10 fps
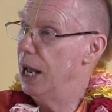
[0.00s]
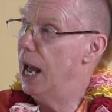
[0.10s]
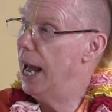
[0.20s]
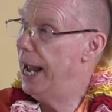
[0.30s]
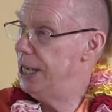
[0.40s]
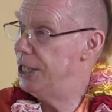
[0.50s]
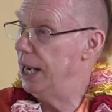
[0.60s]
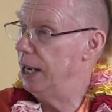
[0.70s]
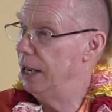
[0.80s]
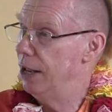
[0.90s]

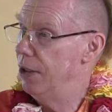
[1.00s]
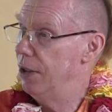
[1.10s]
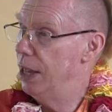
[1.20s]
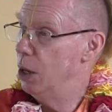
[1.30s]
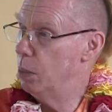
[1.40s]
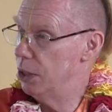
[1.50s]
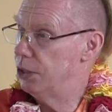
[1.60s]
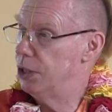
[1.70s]
hiding, was